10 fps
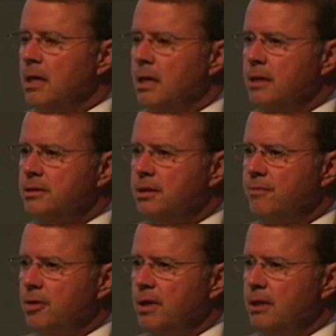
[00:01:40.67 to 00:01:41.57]
Is
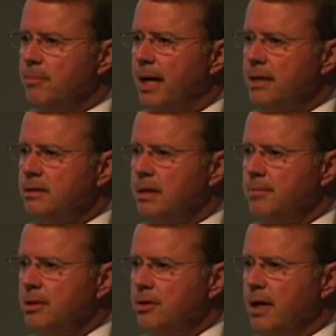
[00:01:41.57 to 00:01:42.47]
if you need to buy
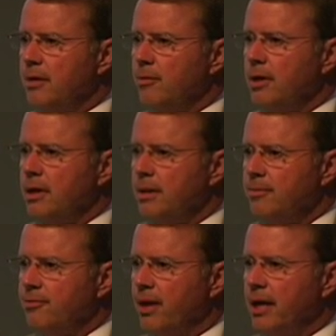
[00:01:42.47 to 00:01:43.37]
something, you got to run it
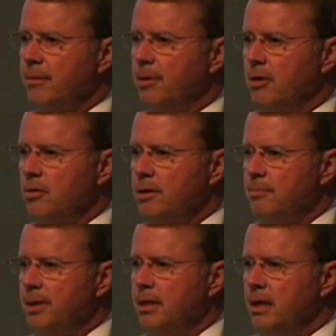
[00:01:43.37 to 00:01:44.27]
up the flagpole, and
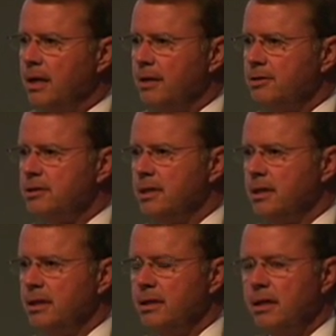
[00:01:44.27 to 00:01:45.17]
the bean counter's
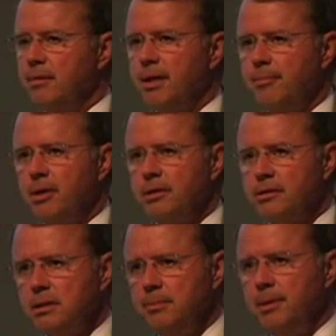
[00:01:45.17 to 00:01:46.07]
sitting in there. My
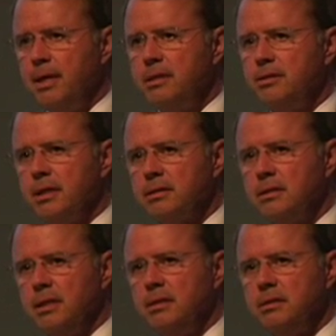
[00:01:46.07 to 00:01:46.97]
brother's a CPA, so I can
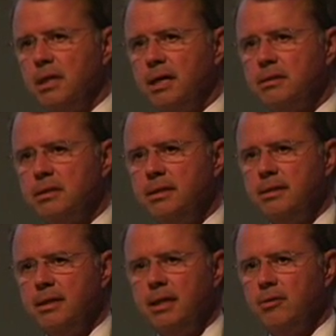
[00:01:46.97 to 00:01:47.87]
say this nicely.
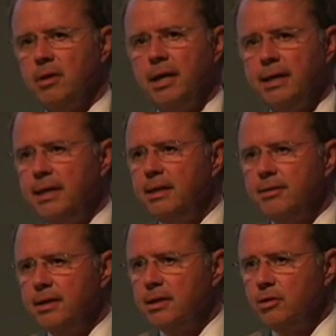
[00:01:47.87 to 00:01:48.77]
They don't like
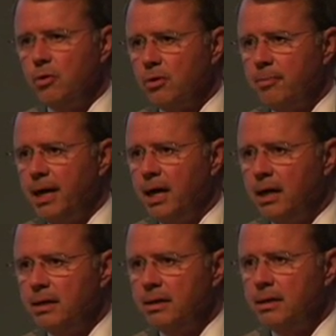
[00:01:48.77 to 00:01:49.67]
anything you want to
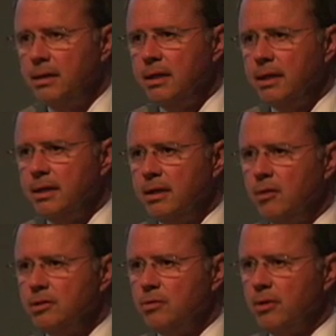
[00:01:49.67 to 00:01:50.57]
buy, and they
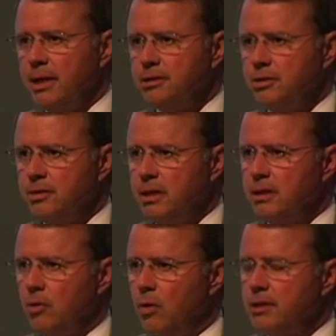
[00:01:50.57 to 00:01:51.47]
always want to ask you
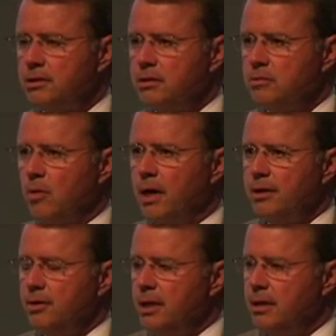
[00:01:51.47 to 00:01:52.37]
10 questions why
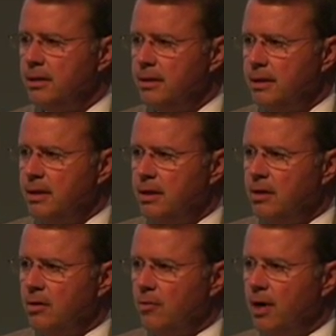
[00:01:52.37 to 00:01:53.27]
you need it.
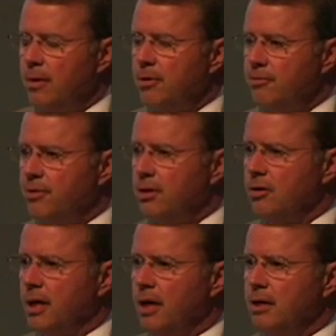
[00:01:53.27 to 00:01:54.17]
Well, Robert
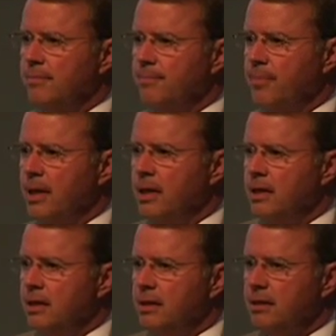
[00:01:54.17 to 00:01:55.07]
figured out
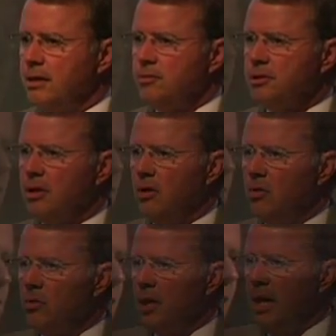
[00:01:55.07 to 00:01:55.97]
that there was a
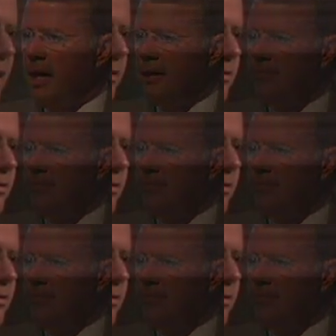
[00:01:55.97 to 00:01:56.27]
whole line